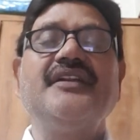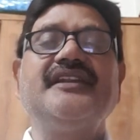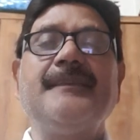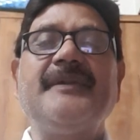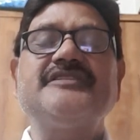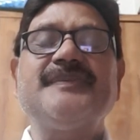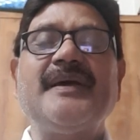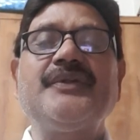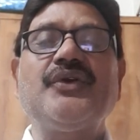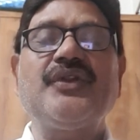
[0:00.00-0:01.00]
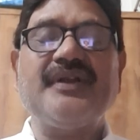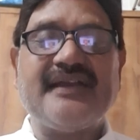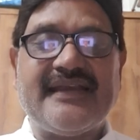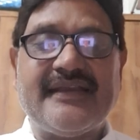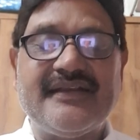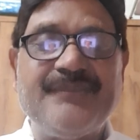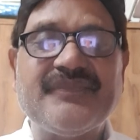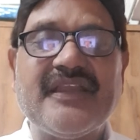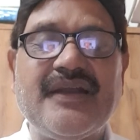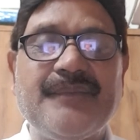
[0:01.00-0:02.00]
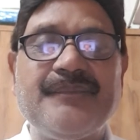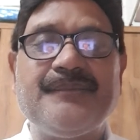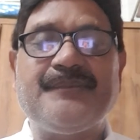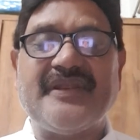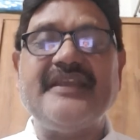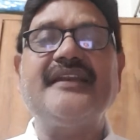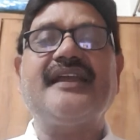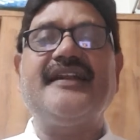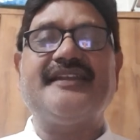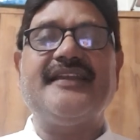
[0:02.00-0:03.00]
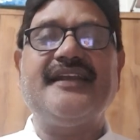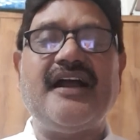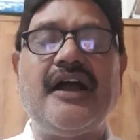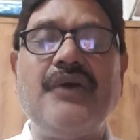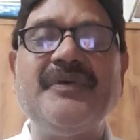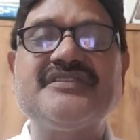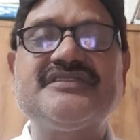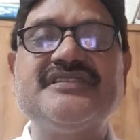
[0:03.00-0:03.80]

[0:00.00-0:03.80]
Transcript: depends upon your present criteria, how much